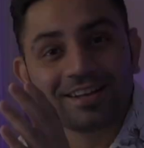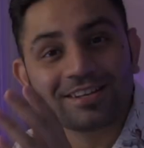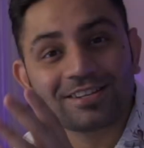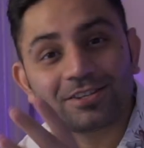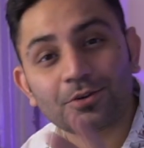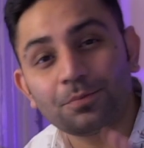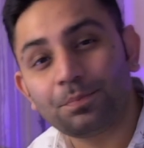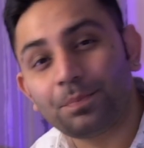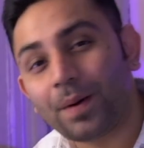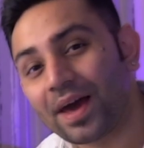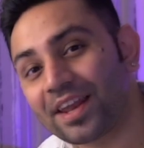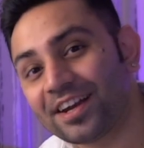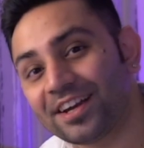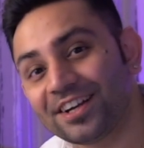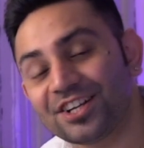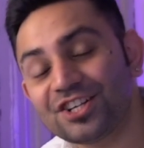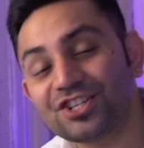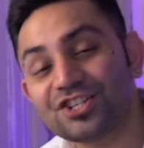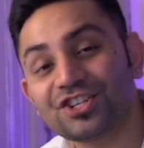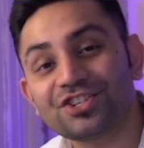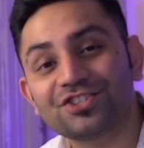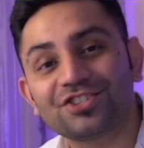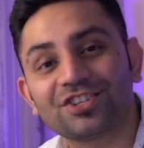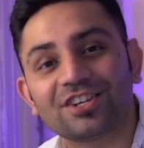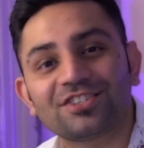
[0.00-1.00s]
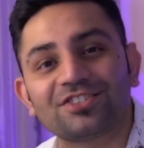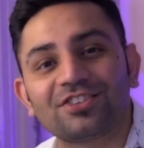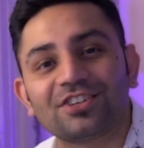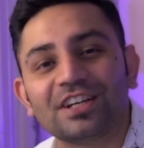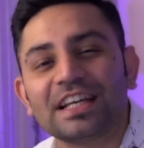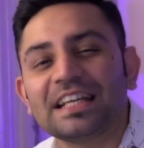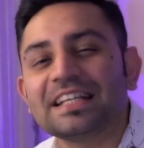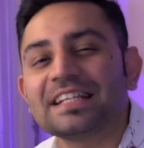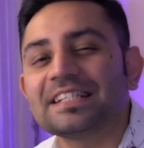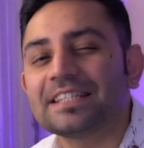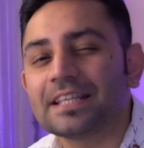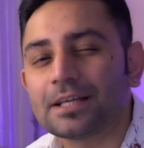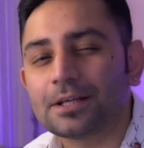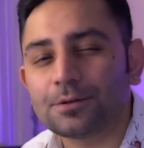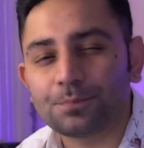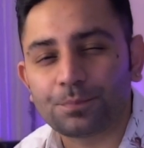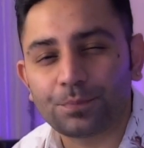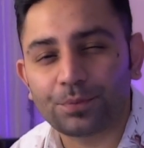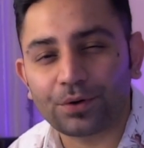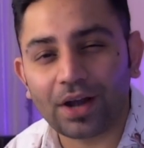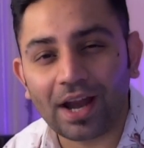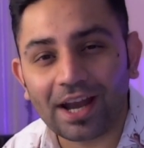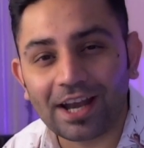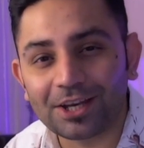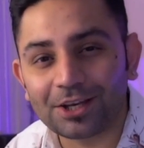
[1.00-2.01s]
So Pioneer DJ just released their
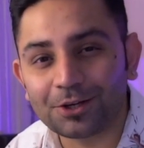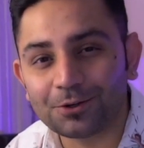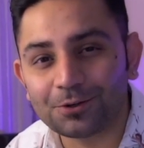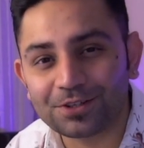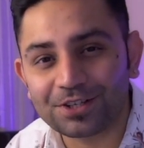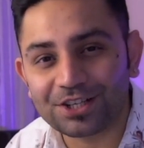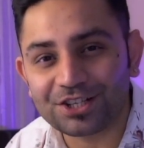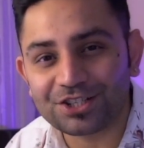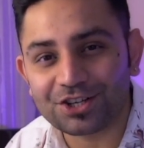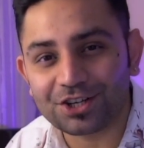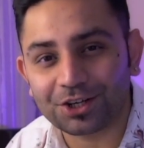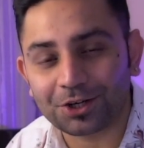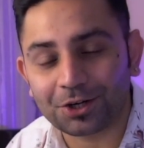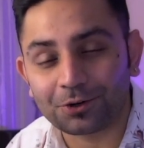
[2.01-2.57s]
brand new DJ